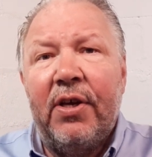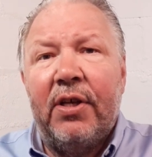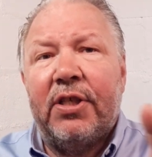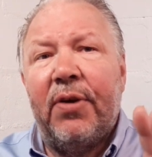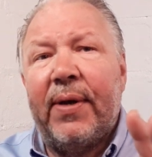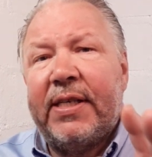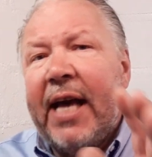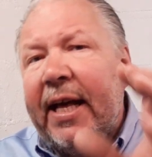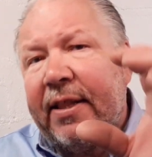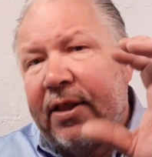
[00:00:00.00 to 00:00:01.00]
So you would
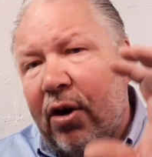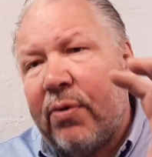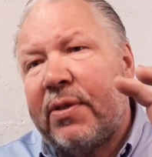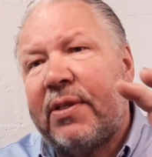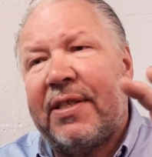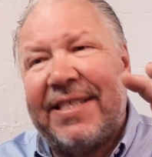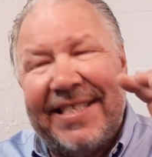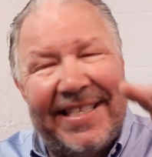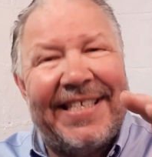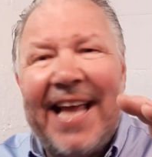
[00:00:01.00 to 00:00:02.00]
take those
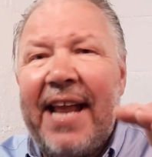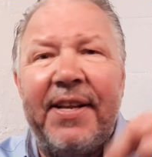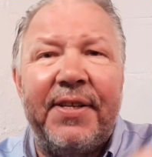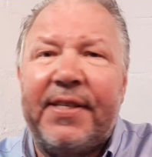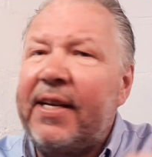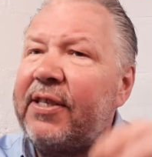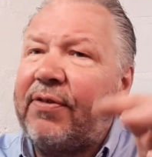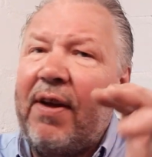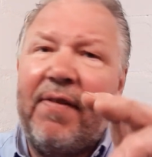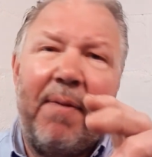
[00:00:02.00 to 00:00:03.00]
sentences
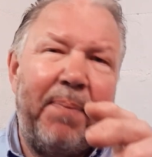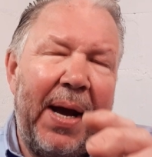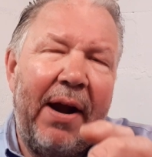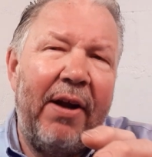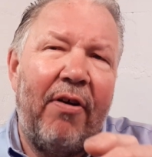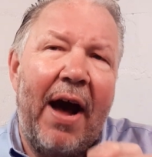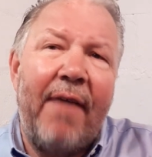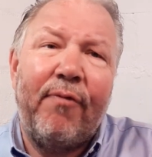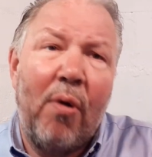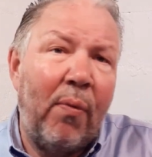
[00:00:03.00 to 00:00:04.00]
or even a
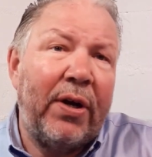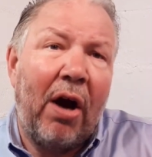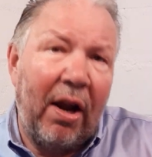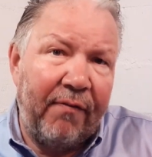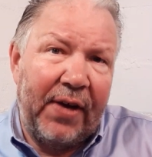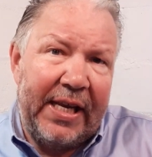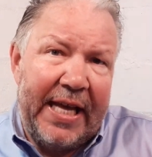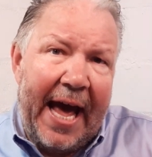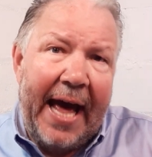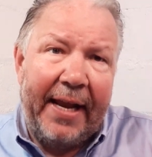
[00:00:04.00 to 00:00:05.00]
paragraph or what we call a
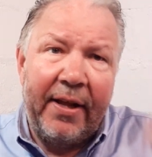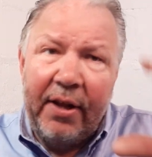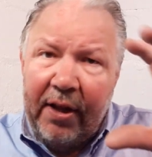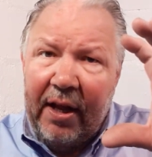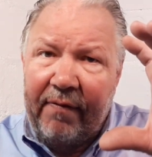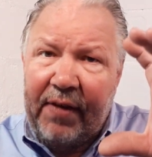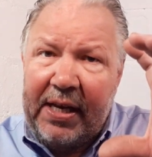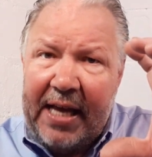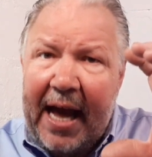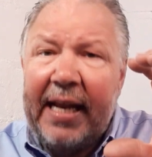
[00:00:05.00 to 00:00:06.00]
vignette. A
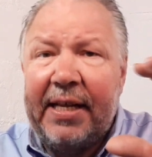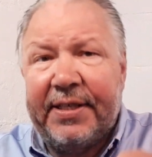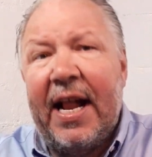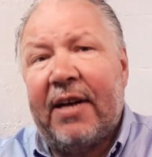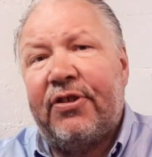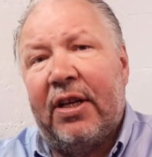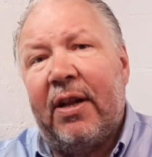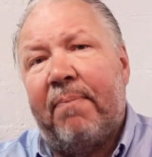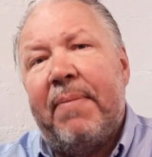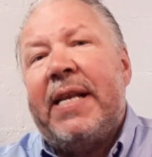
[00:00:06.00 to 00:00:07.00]
vignette is an actual
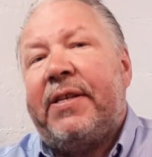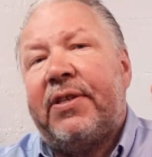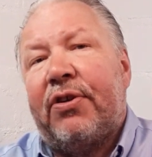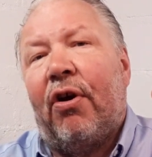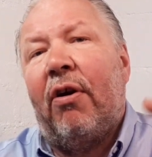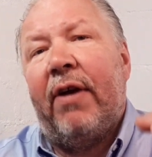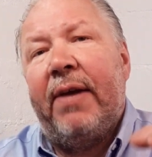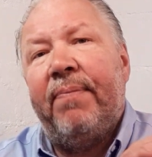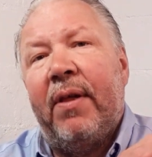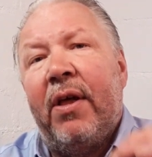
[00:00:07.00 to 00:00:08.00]
little mini story.